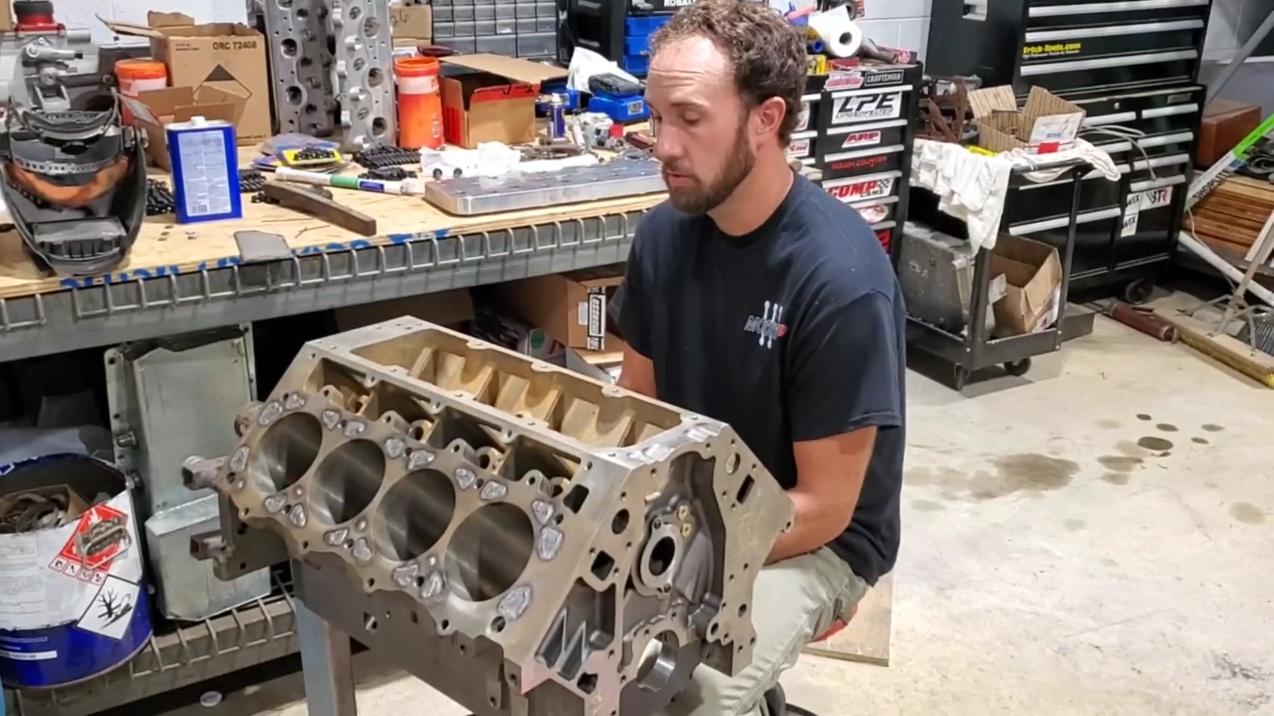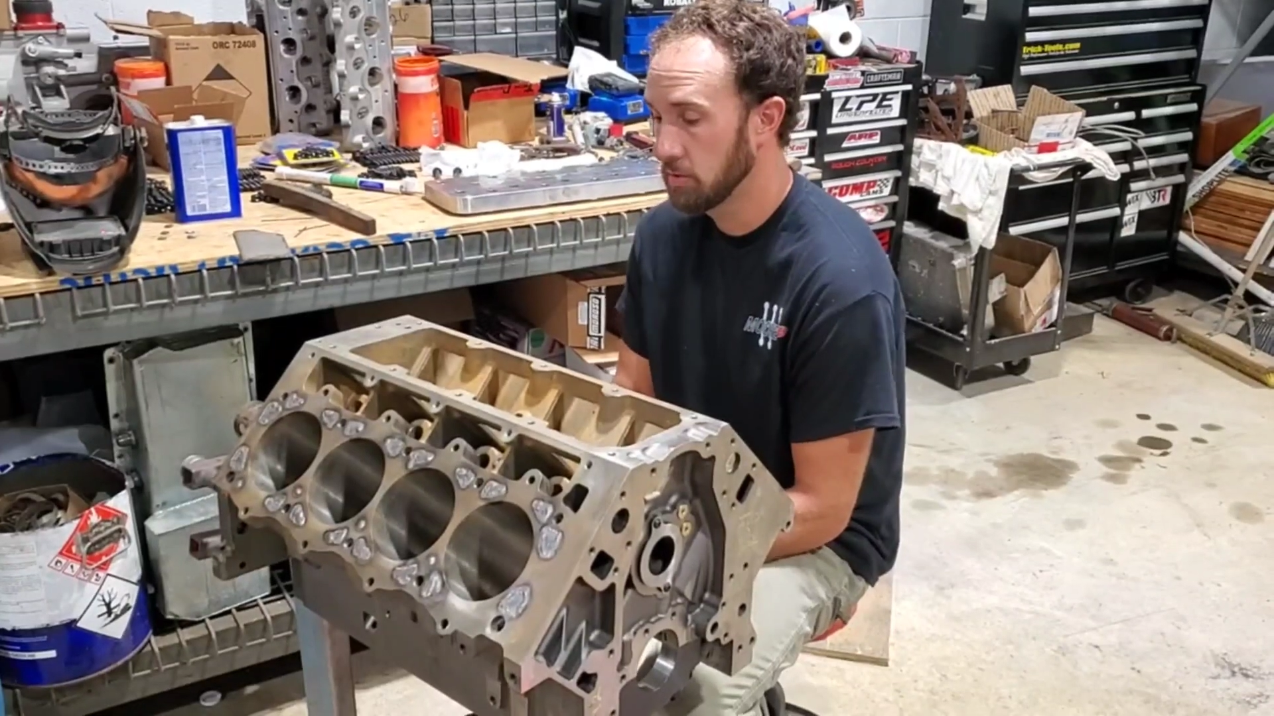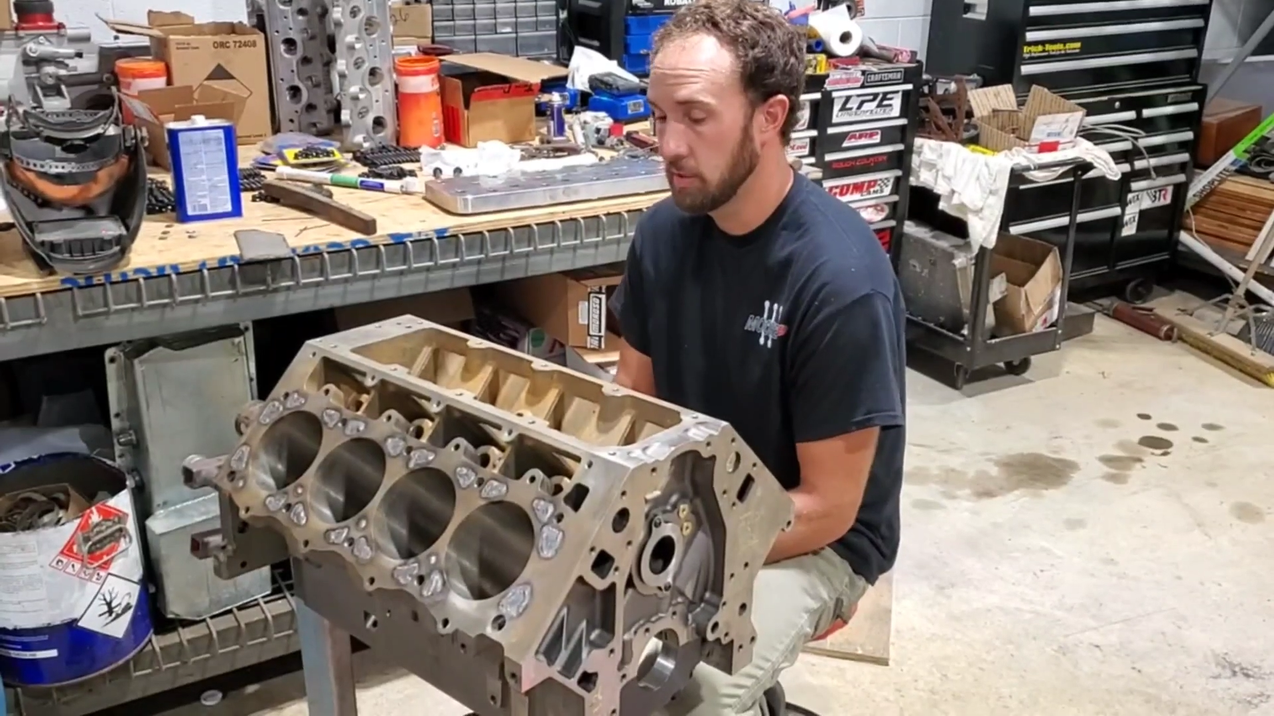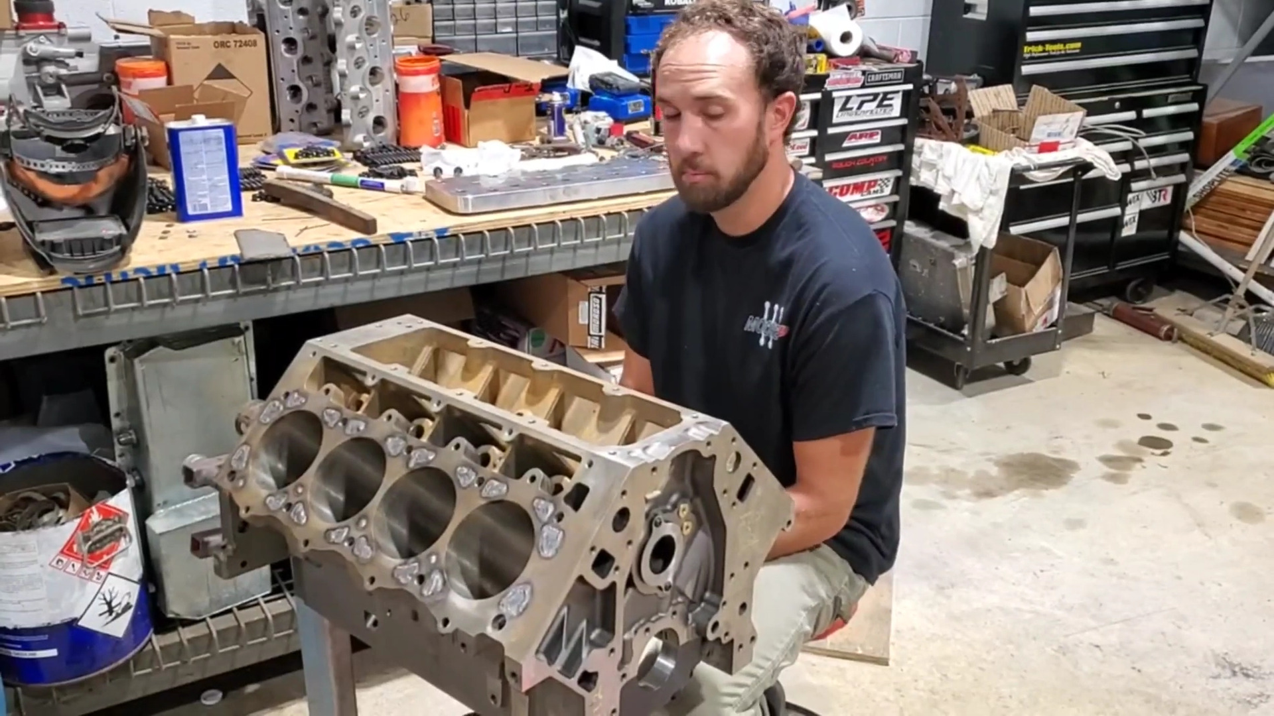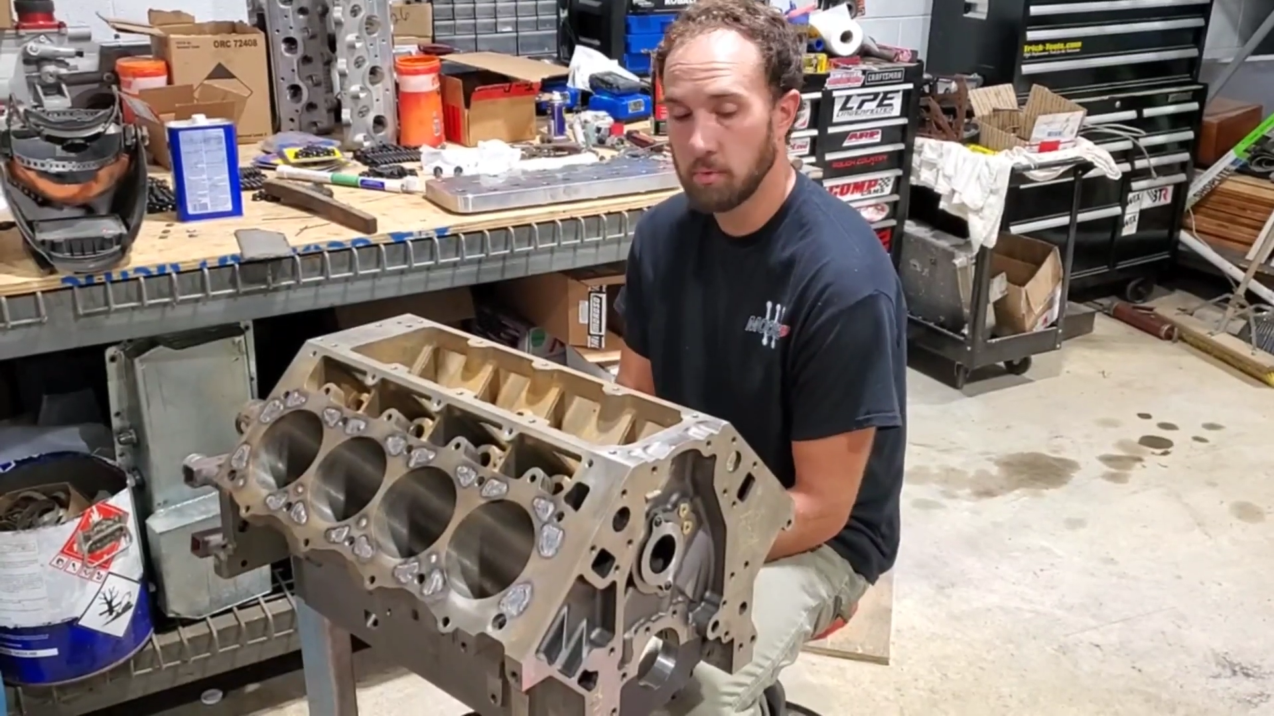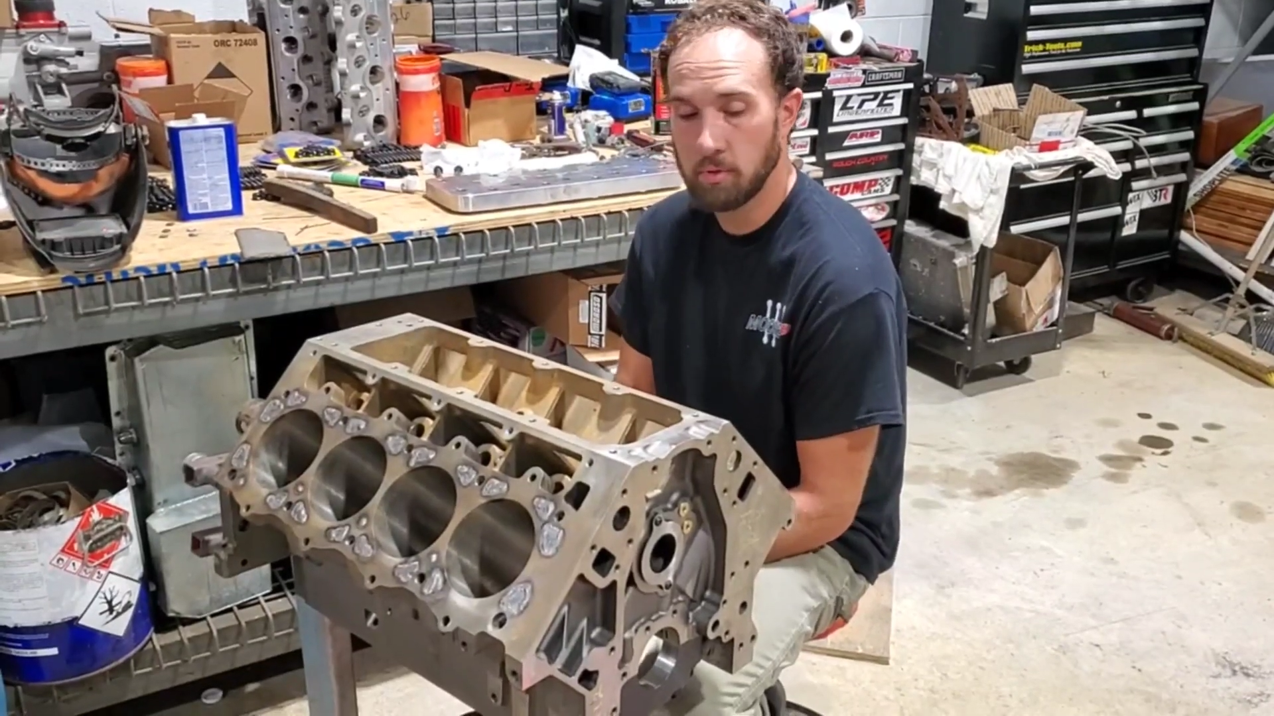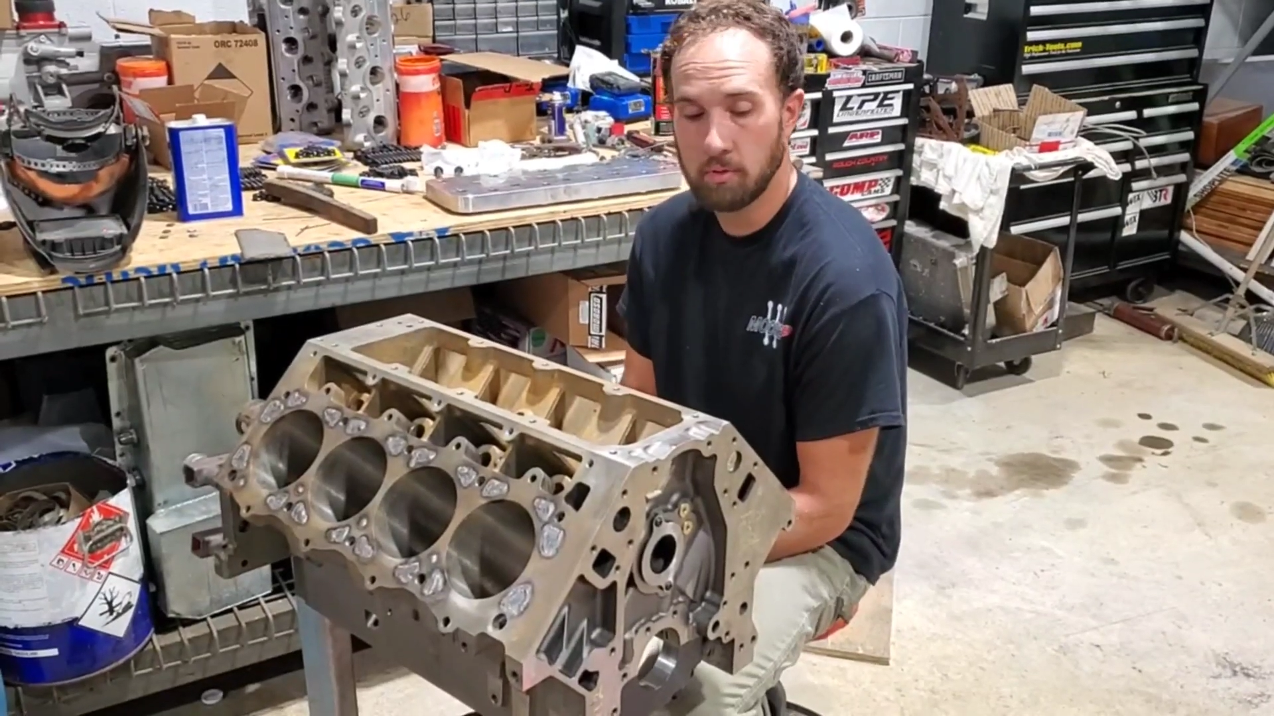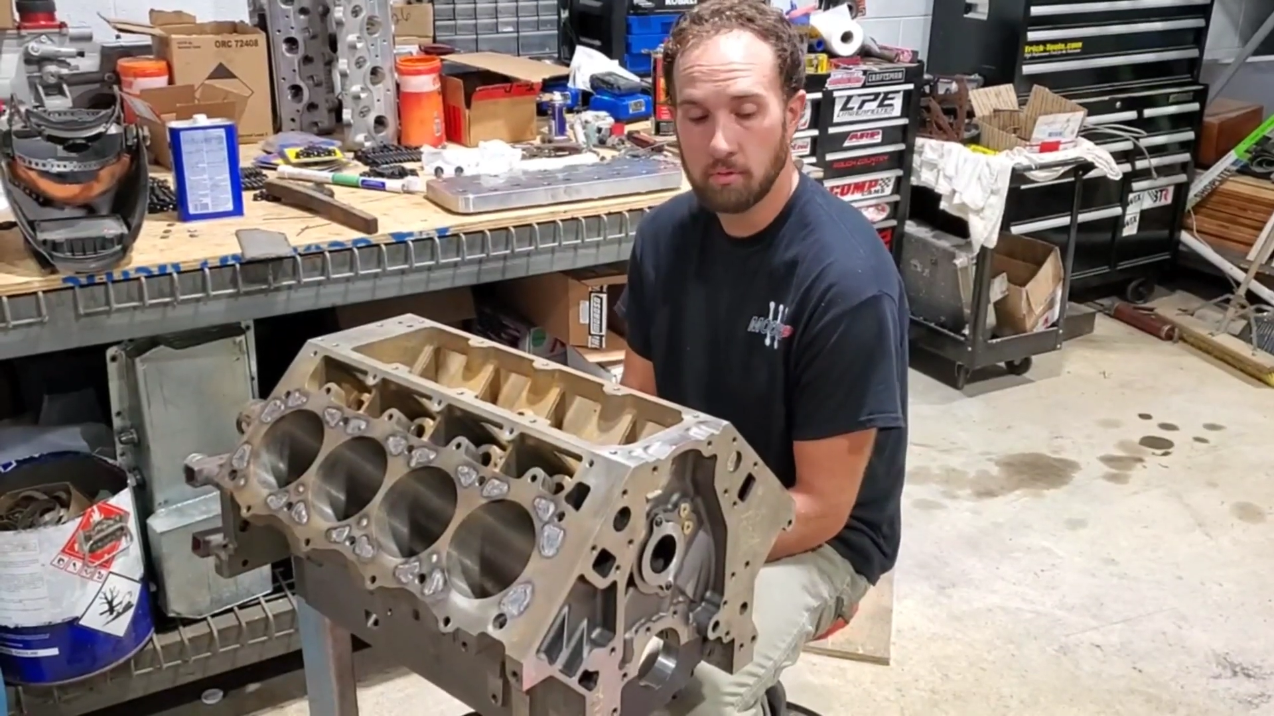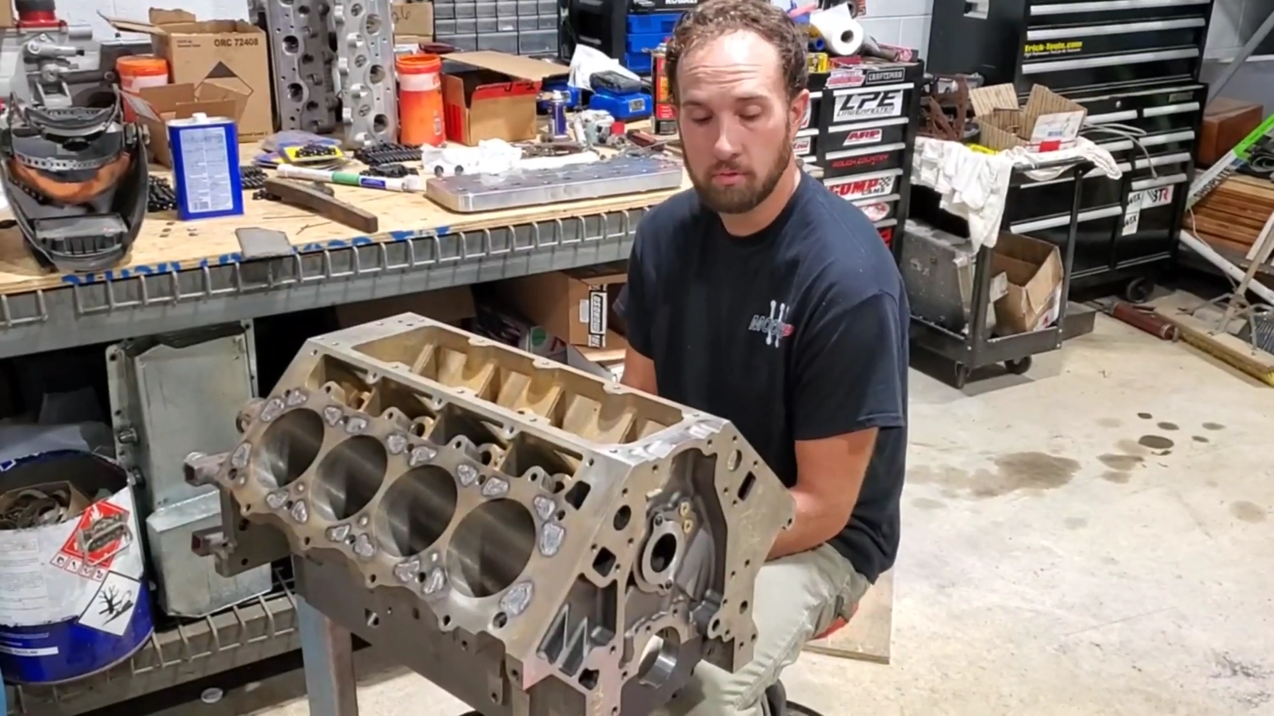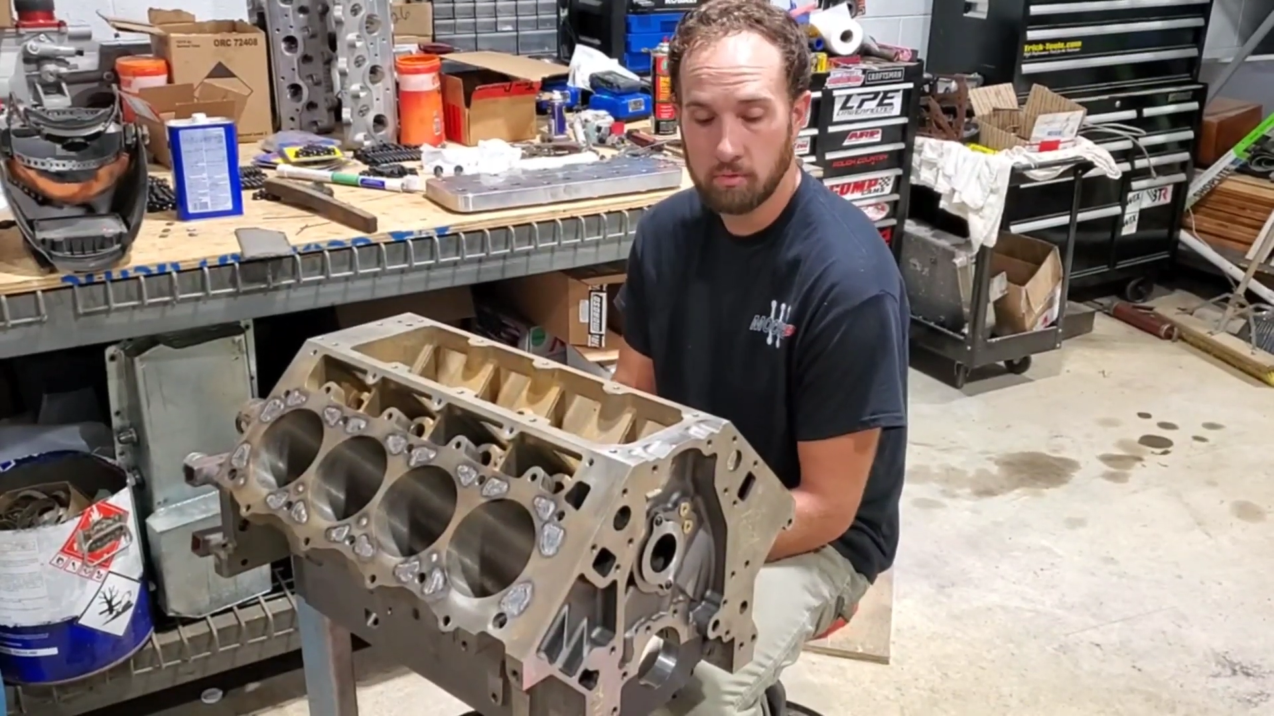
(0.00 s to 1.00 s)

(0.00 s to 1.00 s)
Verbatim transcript: assembling